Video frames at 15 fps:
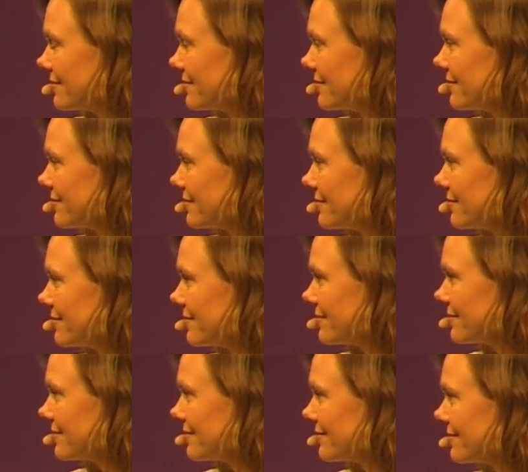
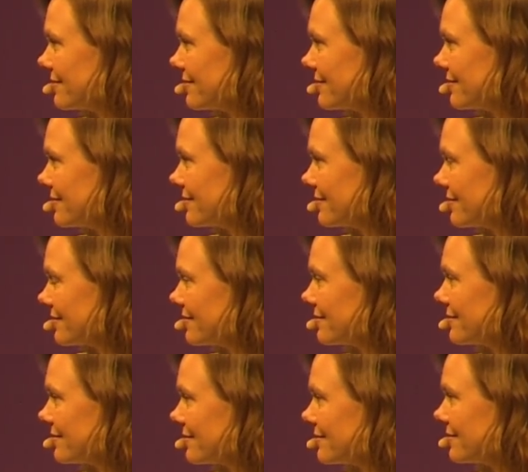
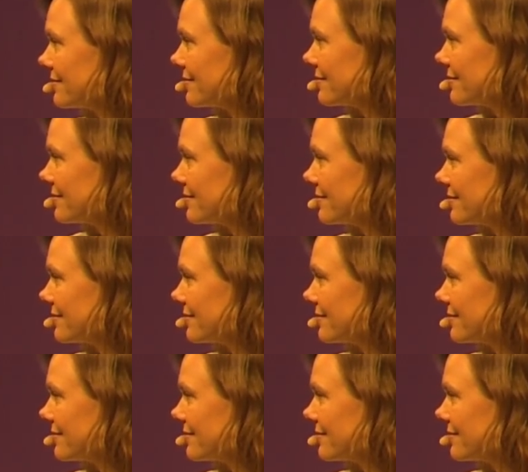(silent)